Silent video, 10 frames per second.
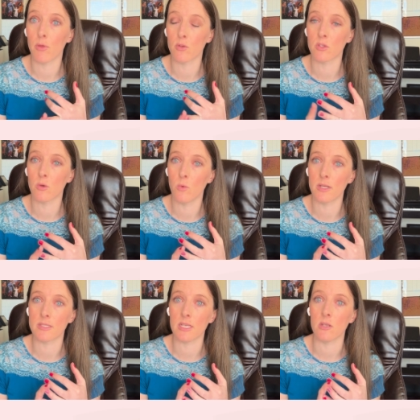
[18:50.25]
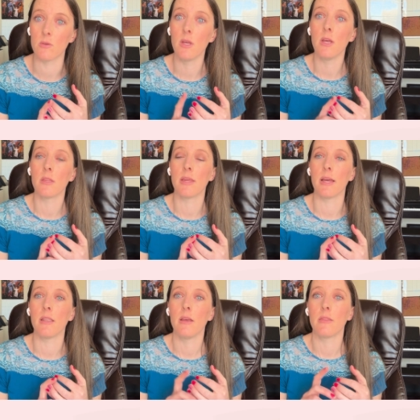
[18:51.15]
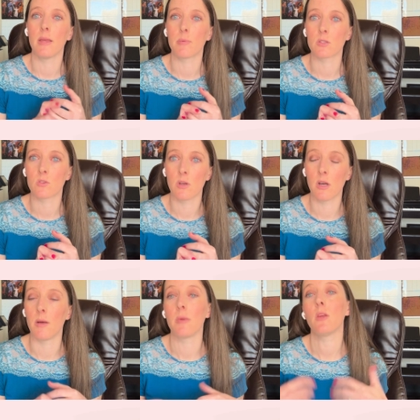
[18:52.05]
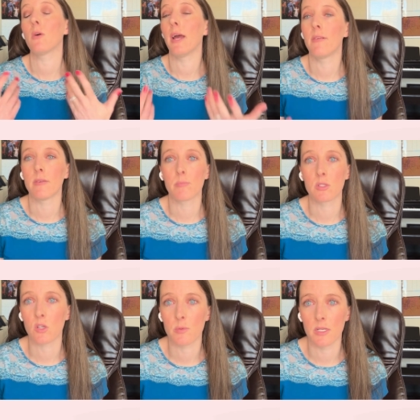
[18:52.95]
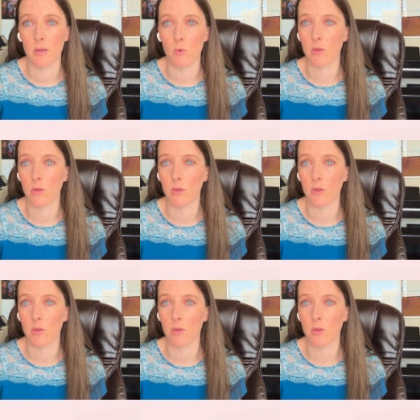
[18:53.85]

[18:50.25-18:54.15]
Those are the ones that you don't have a prescription anymore.